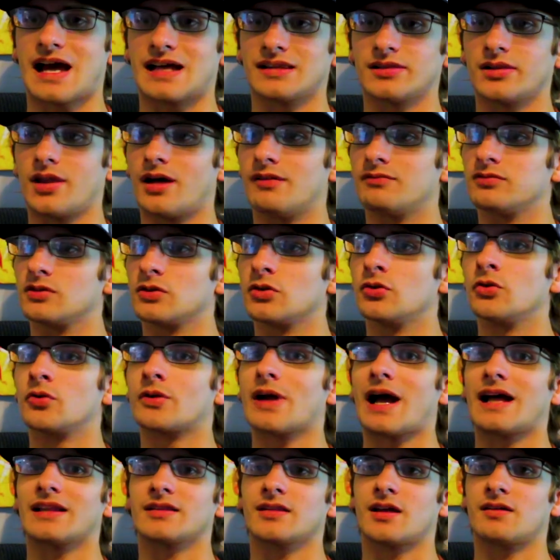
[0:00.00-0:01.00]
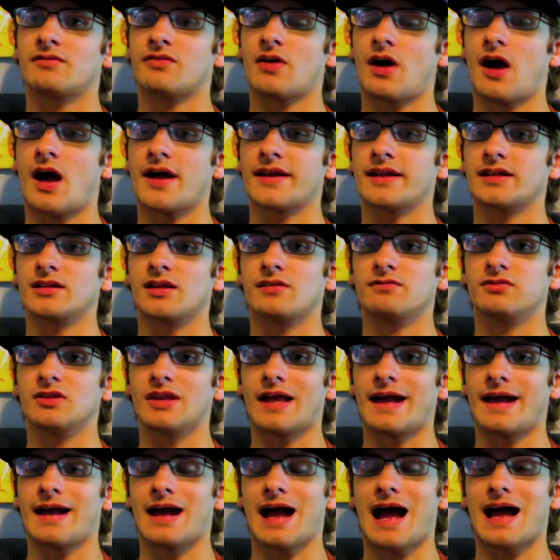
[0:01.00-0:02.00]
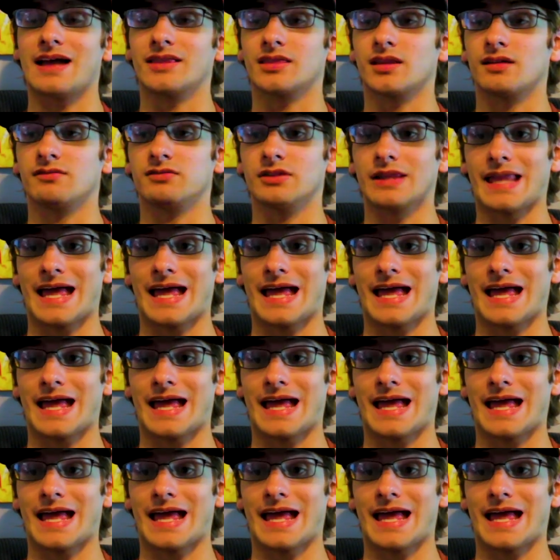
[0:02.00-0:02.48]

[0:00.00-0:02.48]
I love Luke, I love Han, I love Leia, I love